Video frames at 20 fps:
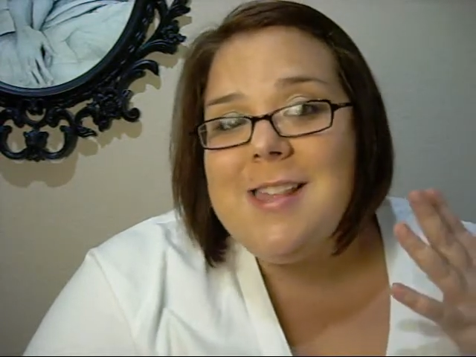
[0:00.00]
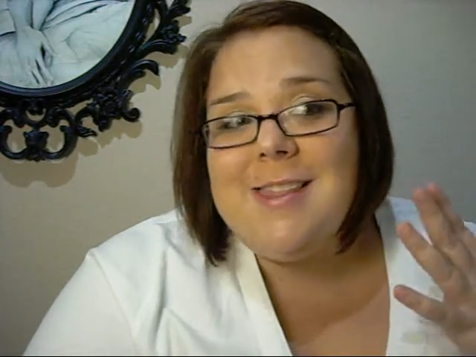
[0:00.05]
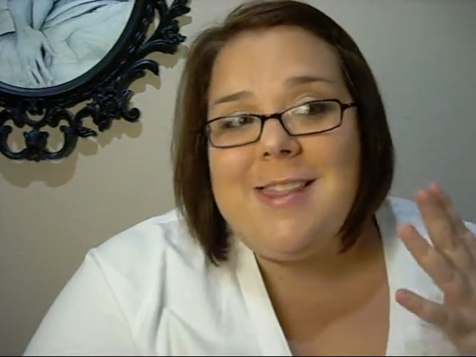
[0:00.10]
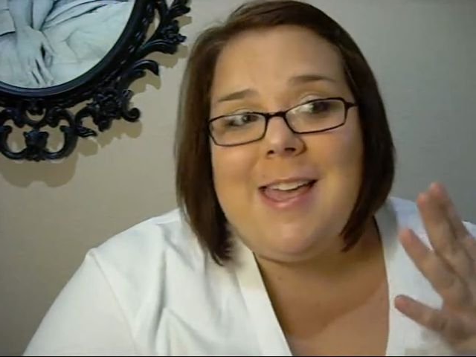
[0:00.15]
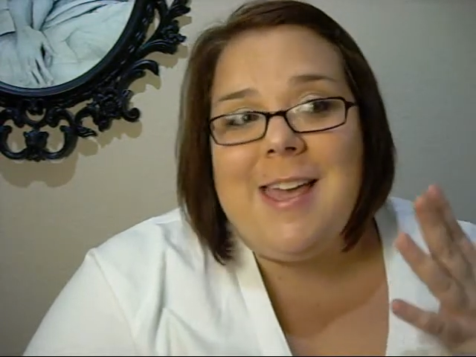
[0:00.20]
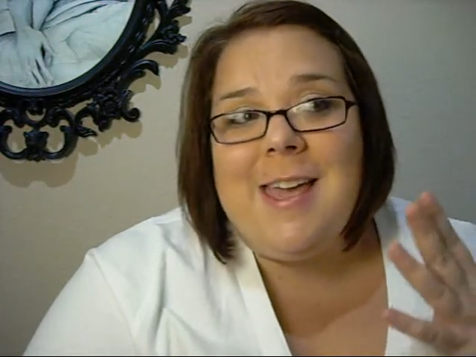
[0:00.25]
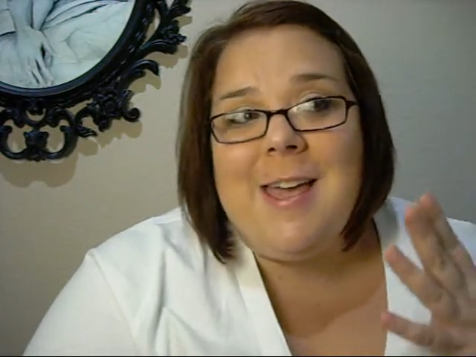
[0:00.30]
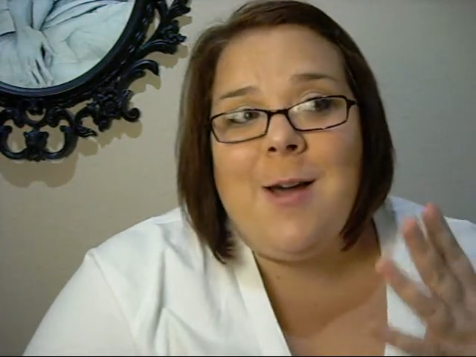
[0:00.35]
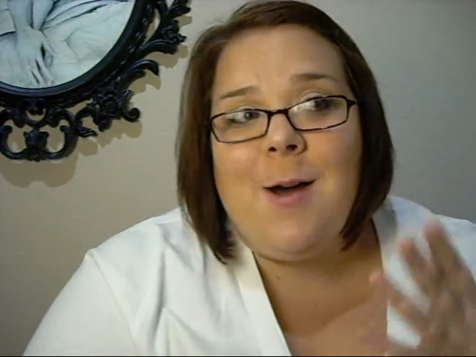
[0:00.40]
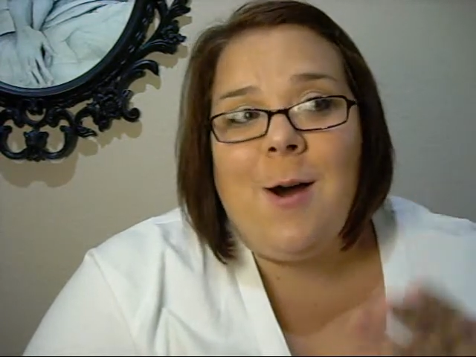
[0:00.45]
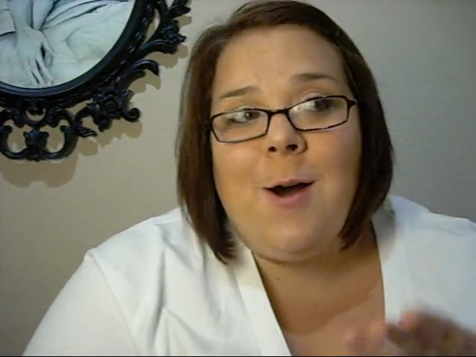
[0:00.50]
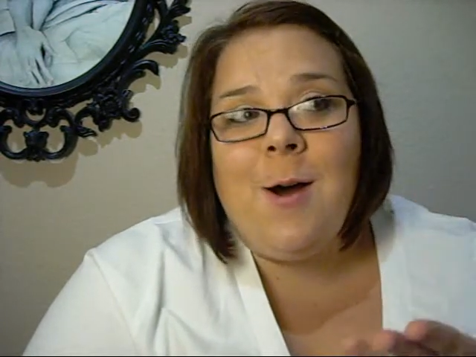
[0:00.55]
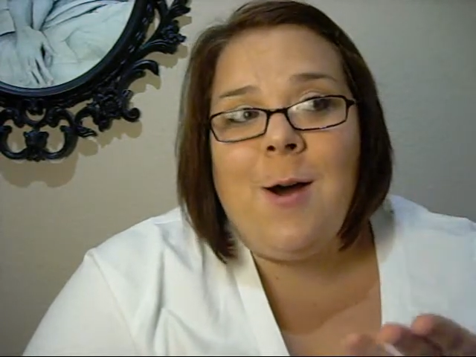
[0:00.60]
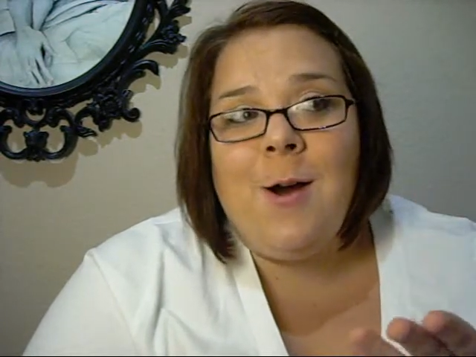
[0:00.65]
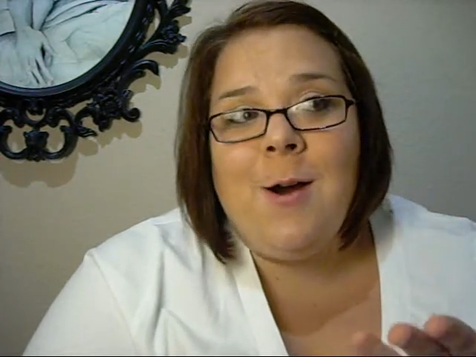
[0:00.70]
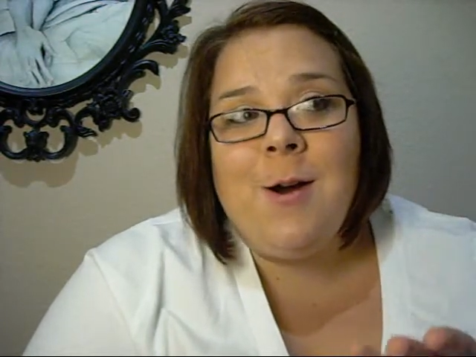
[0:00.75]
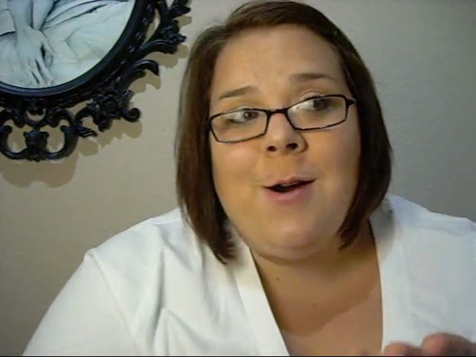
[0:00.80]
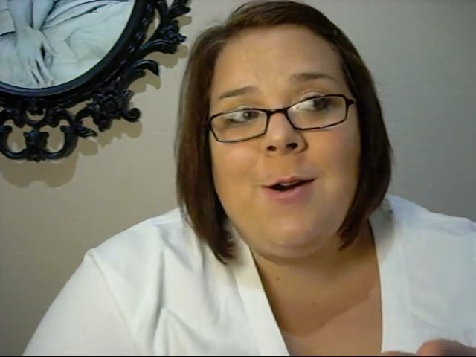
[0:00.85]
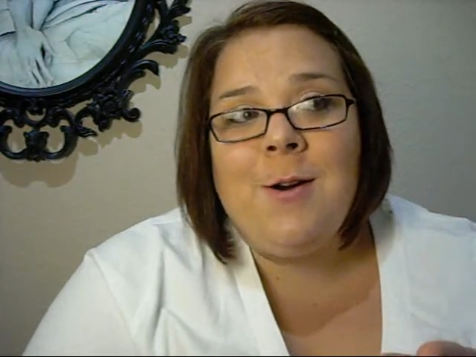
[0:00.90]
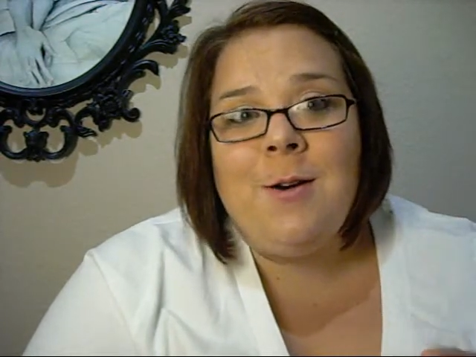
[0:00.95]
They
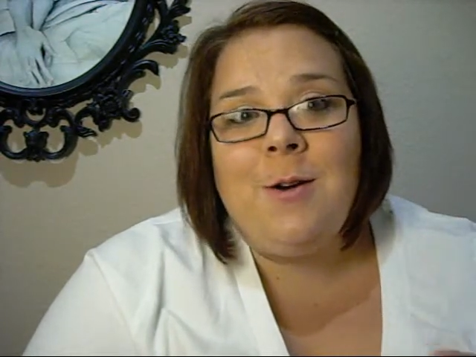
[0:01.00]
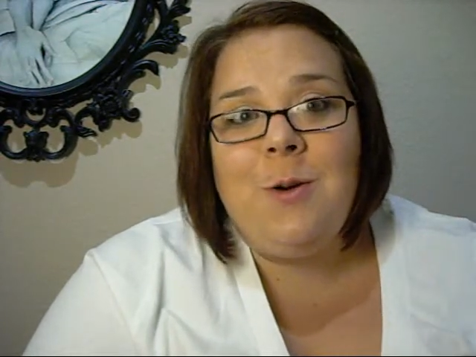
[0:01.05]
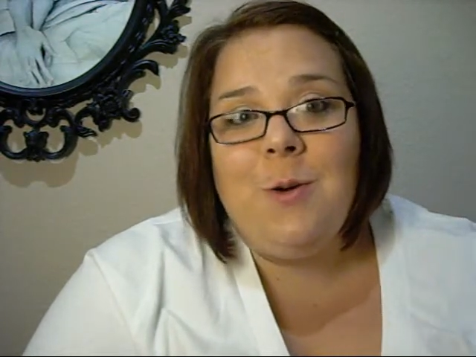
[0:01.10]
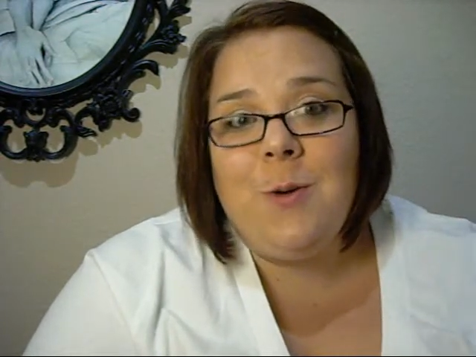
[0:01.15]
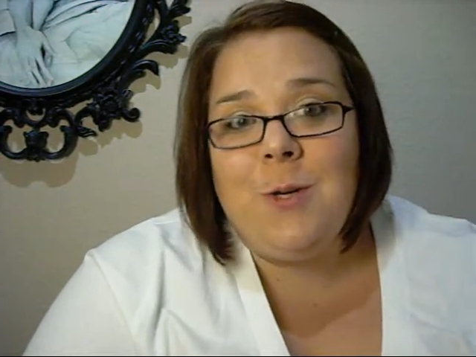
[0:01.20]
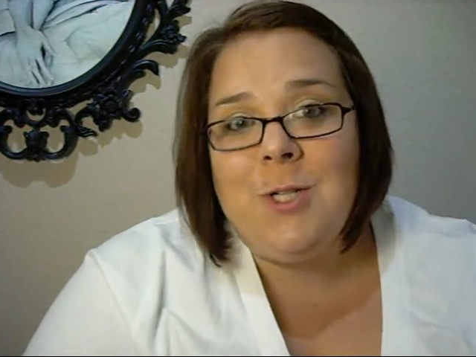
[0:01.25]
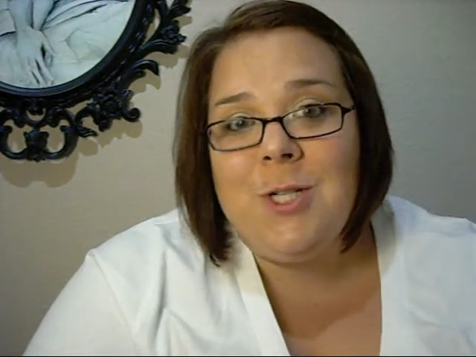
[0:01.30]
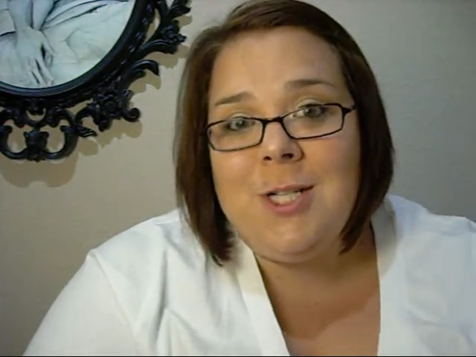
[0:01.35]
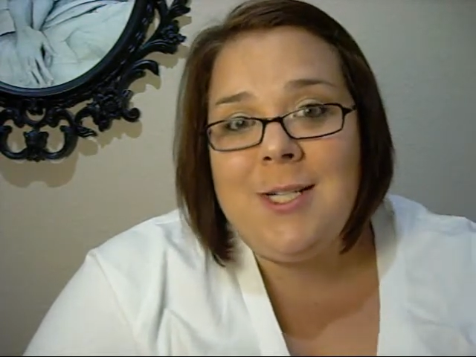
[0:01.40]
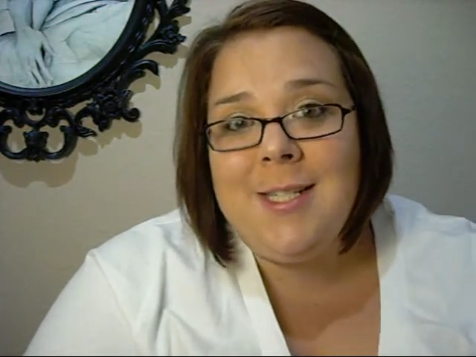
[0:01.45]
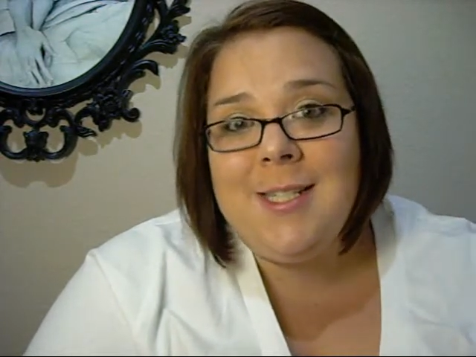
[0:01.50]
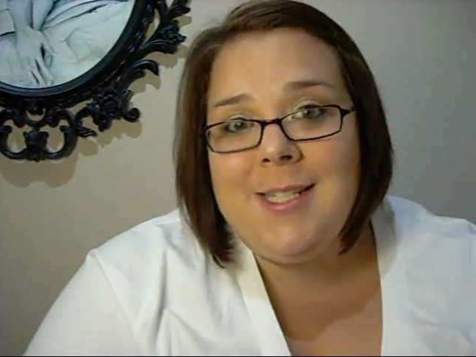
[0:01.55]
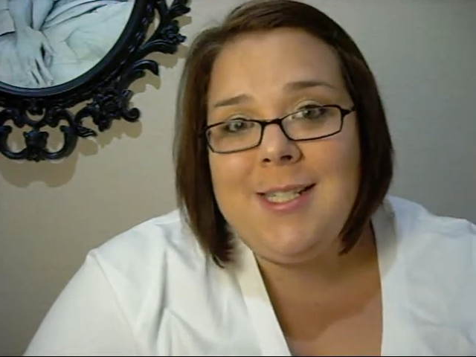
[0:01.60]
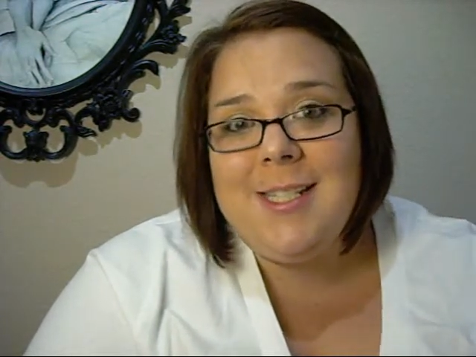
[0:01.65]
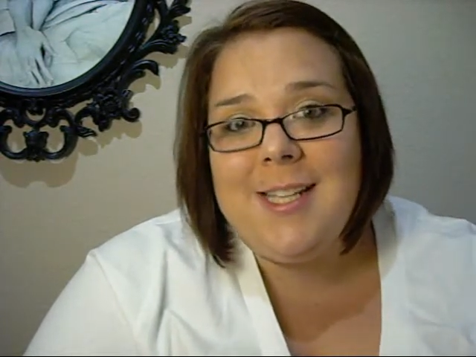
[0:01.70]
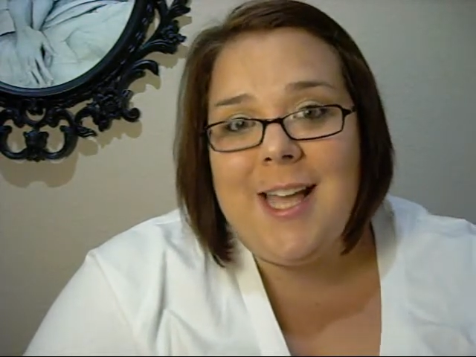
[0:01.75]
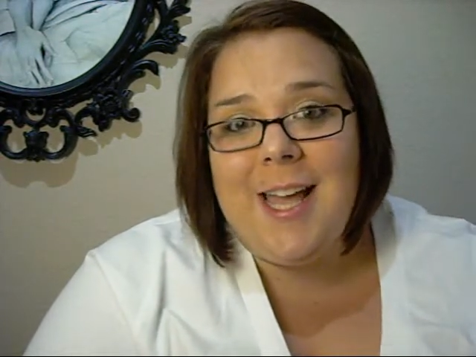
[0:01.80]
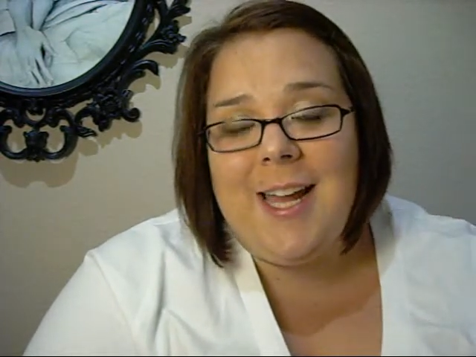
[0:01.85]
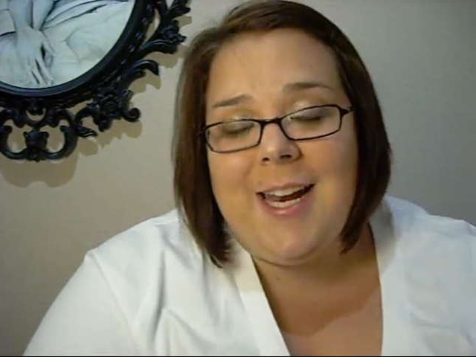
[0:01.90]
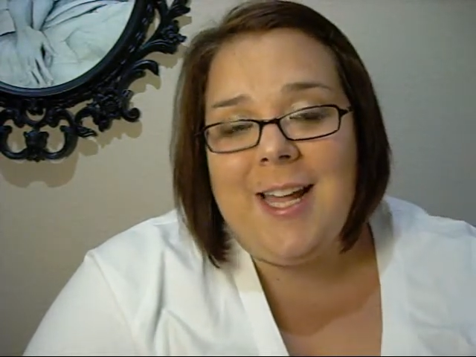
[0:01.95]
are gorgeous,
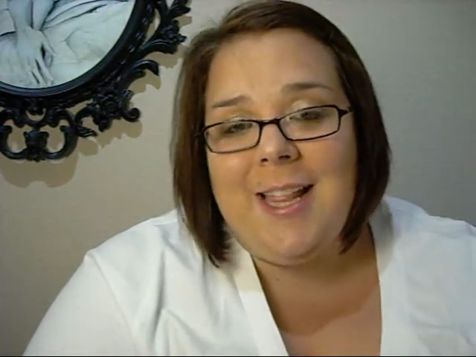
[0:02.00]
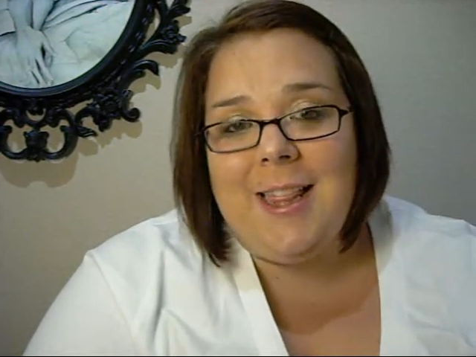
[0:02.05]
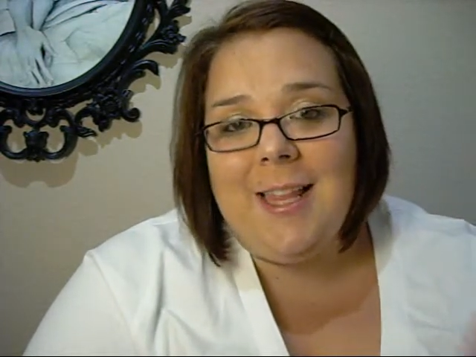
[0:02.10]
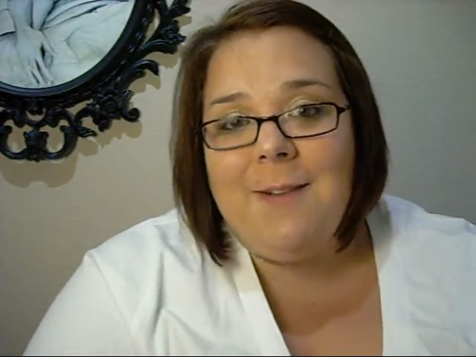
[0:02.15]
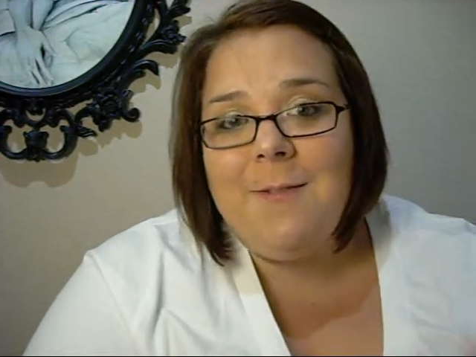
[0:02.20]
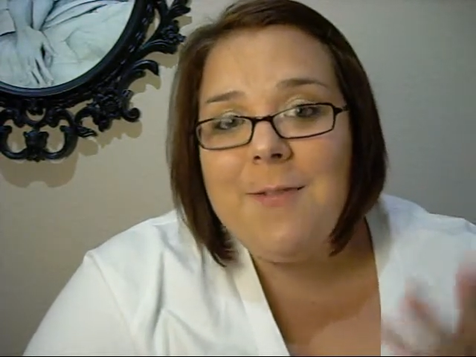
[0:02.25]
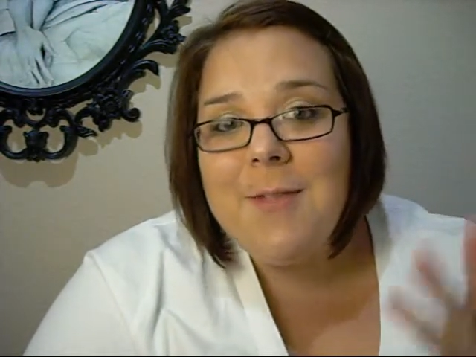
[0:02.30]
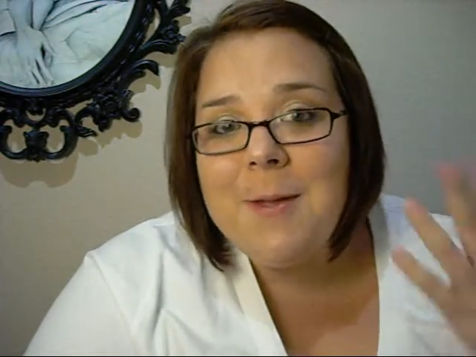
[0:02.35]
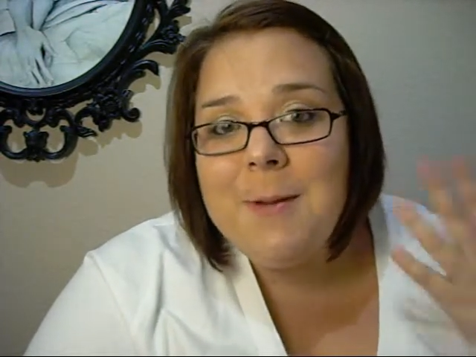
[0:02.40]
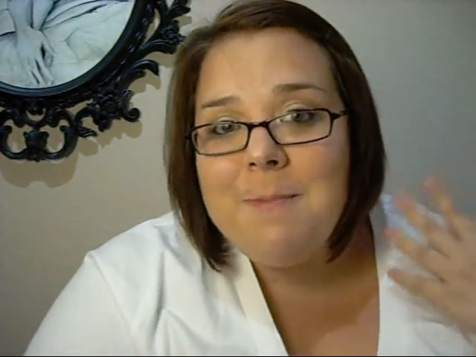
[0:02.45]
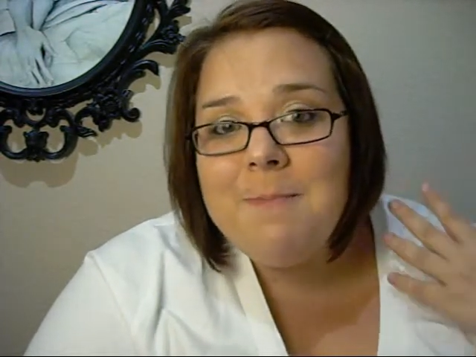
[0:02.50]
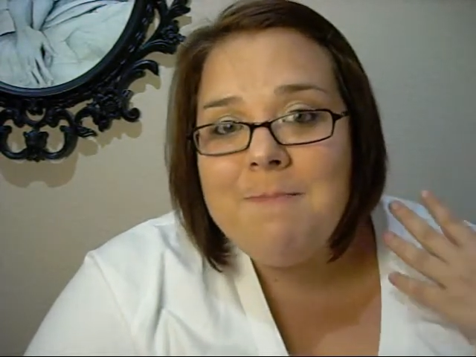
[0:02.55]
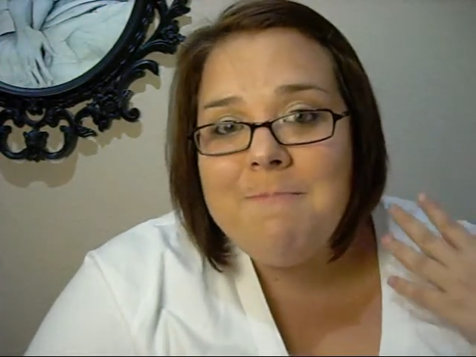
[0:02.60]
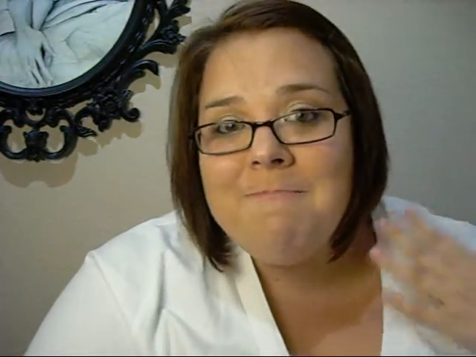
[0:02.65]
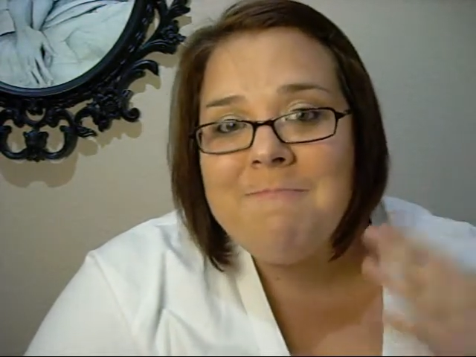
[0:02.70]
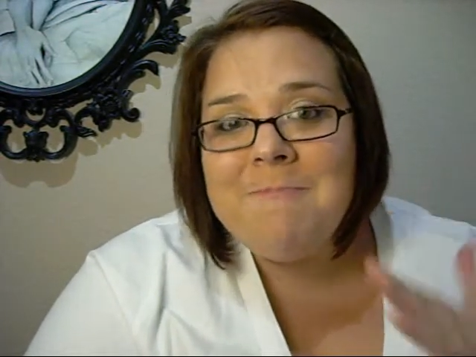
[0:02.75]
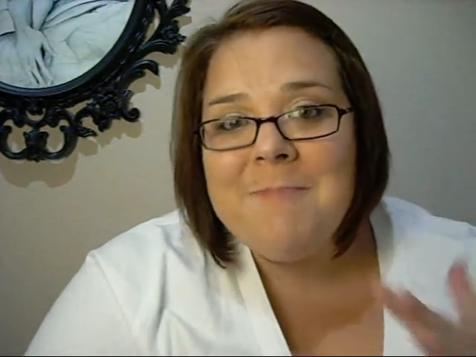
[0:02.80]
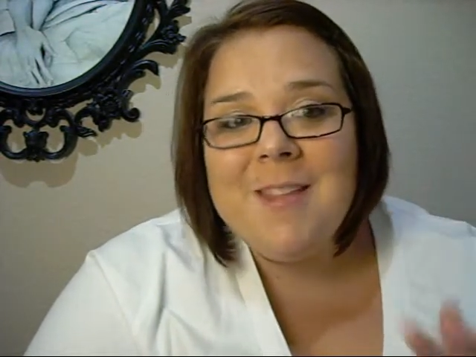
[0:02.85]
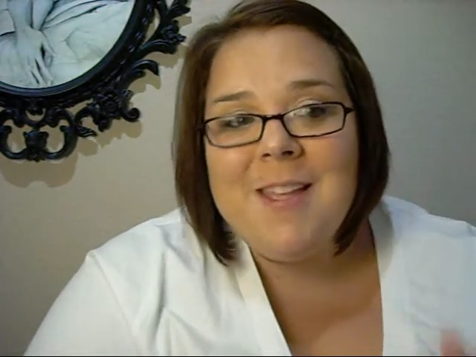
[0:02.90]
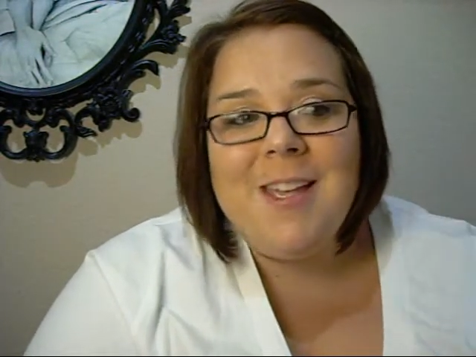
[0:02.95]
and I love them.